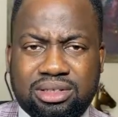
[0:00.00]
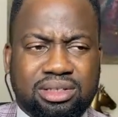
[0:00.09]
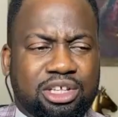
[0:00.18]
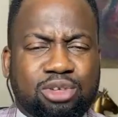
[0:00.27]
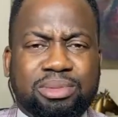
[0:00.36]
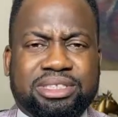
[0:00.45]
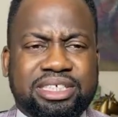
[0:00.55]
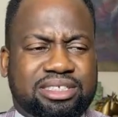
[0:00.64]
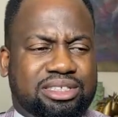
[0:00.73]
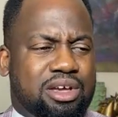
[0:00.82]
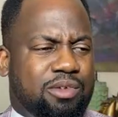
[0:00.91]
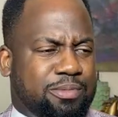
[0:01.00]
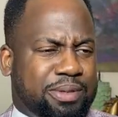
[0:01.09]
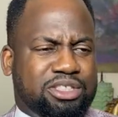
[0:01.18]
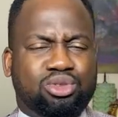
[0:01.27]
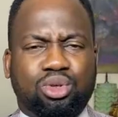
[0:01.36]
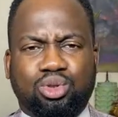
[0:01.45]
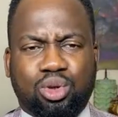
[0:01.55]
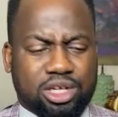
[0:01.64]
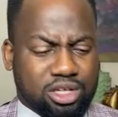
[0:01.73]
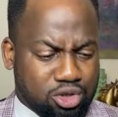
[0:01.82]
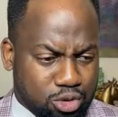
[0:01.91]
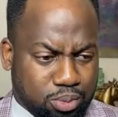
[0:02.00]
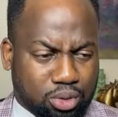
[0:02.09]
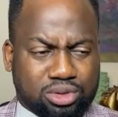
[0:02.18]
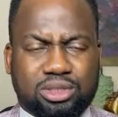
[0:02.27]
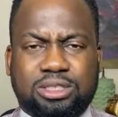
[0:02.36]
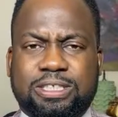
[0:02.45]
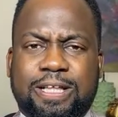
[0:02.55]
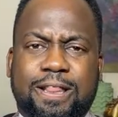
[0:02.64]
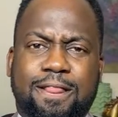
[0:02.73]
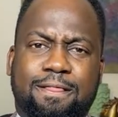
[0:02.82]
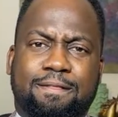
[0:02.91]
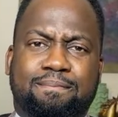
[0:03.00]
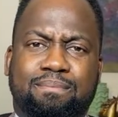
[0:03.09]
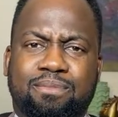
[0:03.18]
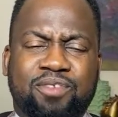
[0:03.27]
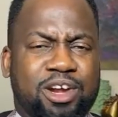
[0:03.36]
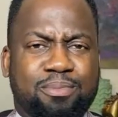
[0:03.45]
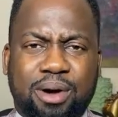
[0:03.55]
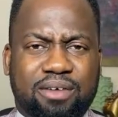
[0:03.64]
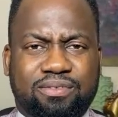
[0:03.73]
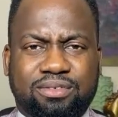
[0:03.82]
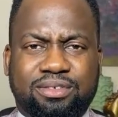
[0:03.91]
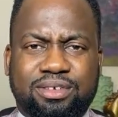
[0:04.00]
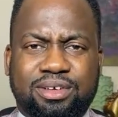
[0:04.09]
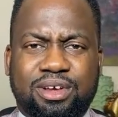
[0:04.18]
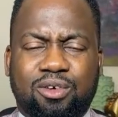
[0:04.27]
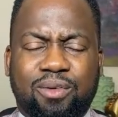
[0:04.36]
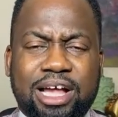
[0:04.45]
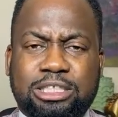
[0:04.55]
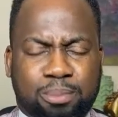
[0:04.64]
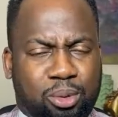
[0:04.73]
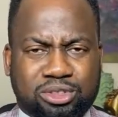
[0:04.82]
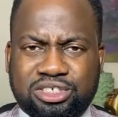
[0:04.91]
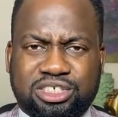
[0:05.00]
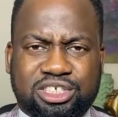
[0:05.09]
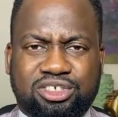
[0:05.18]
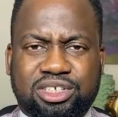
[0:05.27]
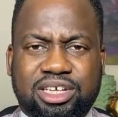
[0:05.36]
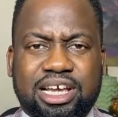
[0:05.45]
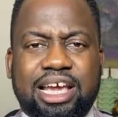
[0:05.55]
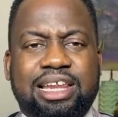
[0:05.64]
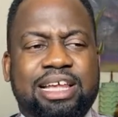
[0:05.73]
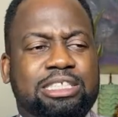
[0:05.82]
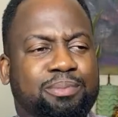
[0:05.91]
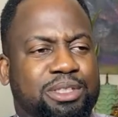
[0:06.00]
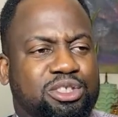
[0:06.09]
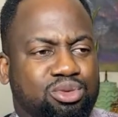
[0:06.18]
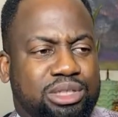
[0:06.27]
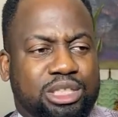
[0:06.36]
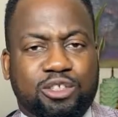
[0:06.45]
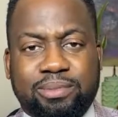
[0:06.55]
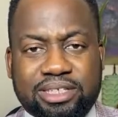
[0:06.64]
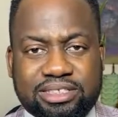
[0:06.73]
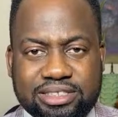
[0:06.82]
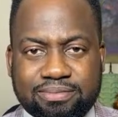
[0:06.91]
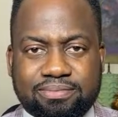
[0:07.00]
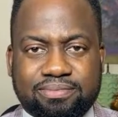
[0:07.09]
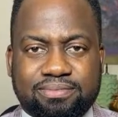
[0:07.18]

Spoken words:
Then number 6, when the person is done talking, you pause. Very powerful. Why is the pause necessary? It lets the person know that you've been listening.